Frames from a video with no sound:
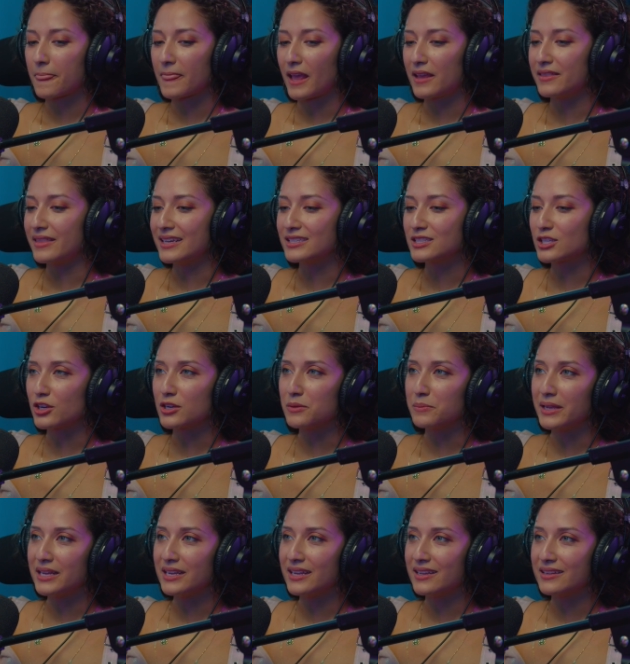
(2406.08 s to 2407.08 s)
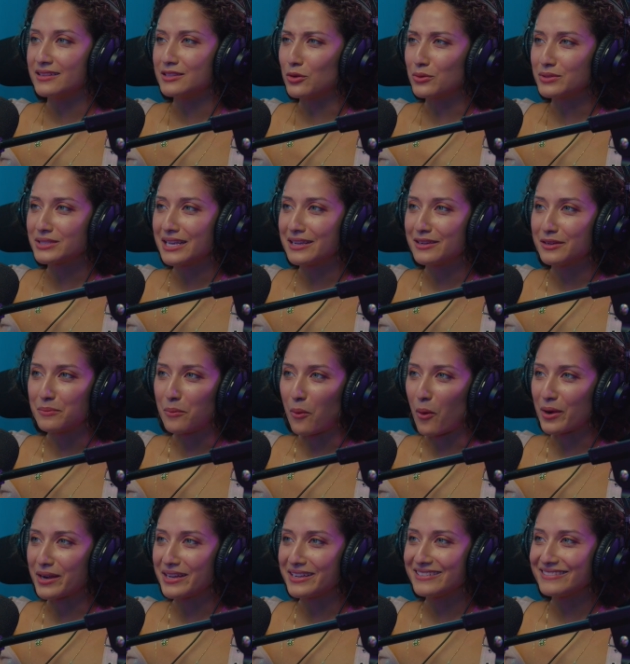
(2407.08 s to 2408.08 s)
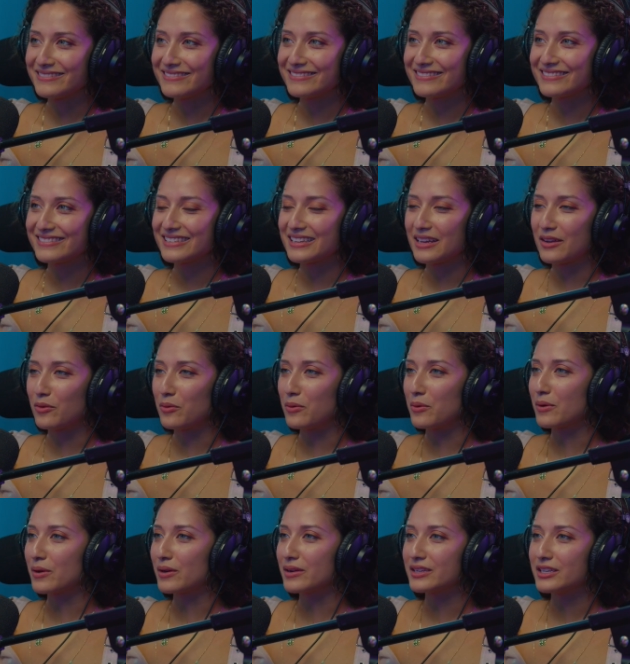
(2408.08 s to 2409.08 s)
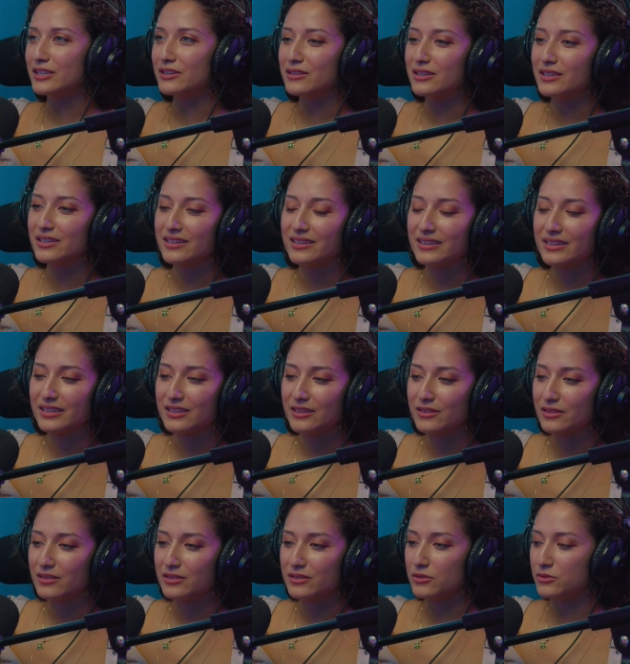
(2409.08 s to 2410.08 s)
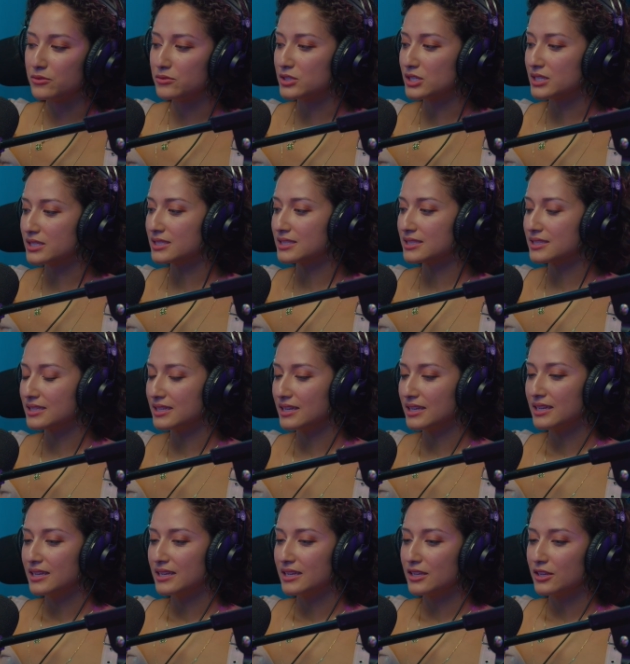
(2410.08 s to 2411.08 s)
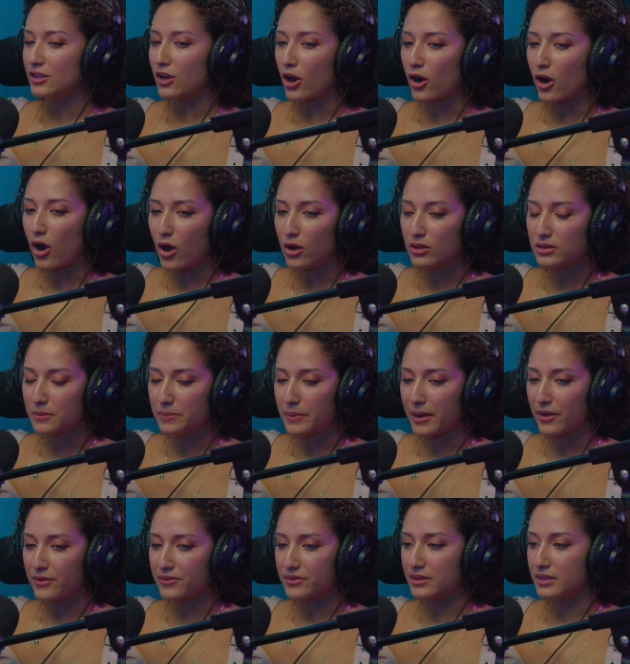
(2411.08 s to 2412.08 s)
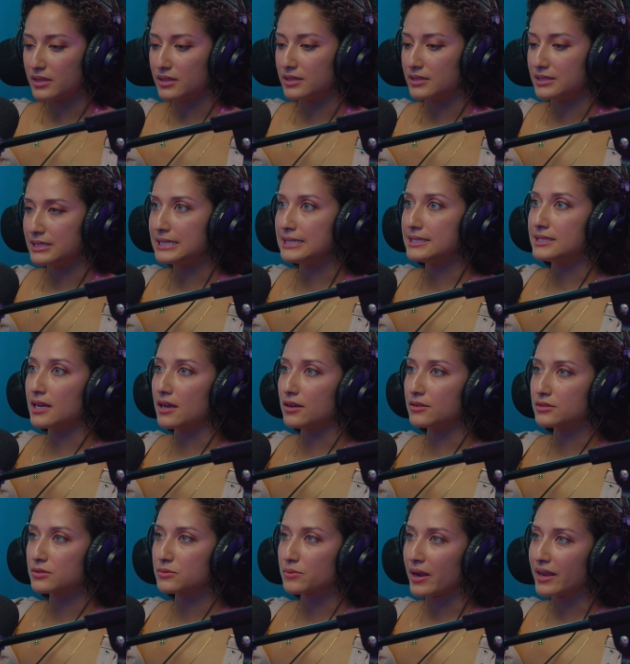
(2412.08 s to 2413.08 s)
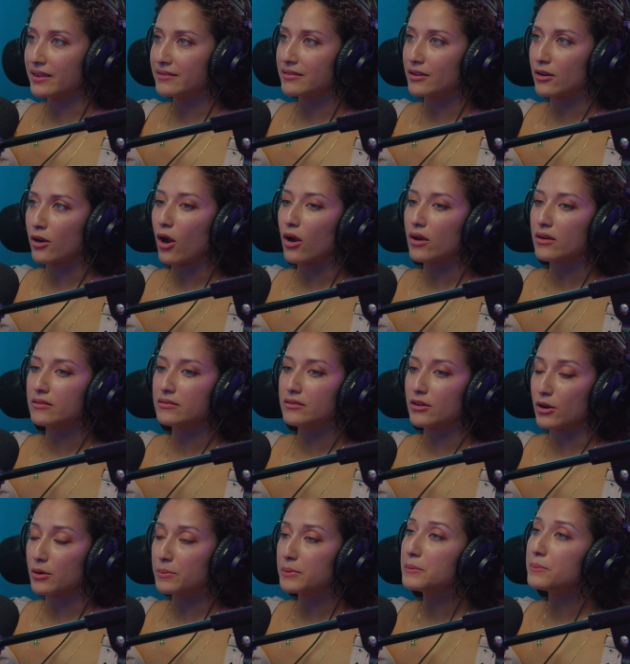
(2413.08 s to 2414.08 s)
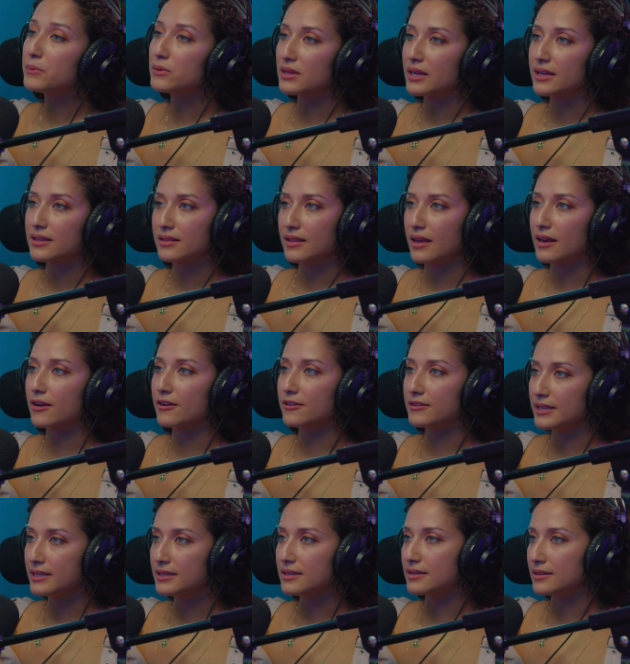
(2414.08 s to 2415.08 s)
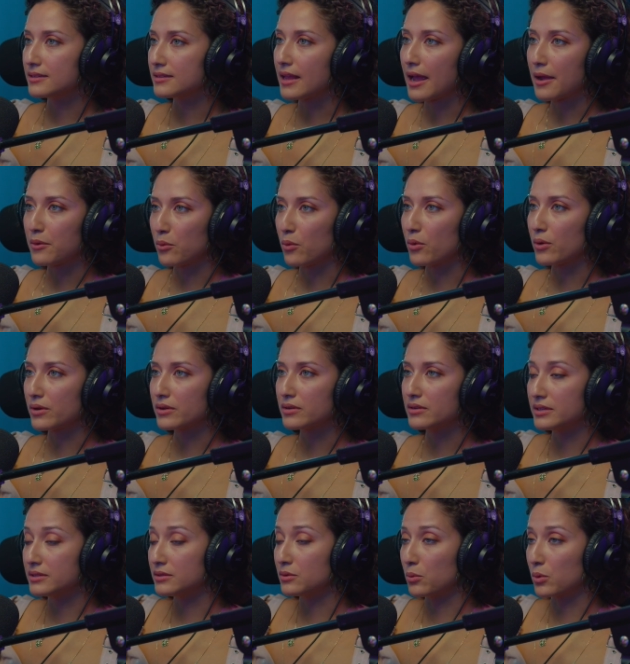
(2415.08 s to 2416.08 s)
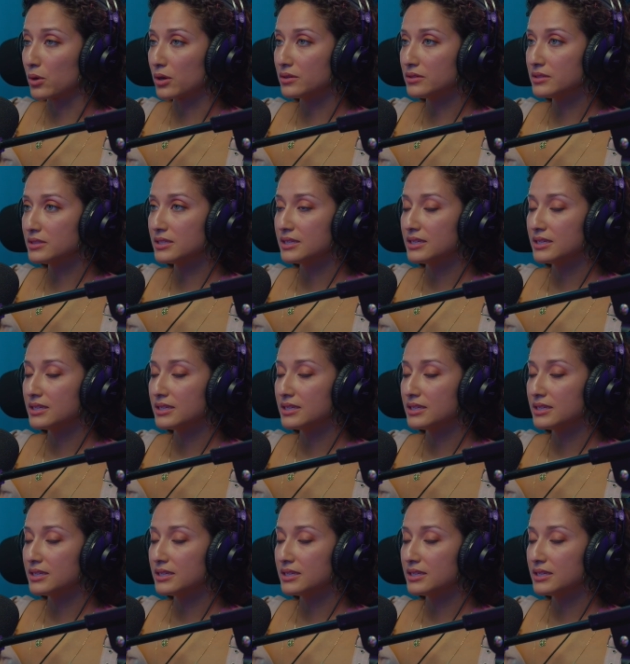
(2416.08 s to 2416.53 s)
they start a meeting and don't say good morning, or you just are all about the details, right? There are people like that are needed in the world.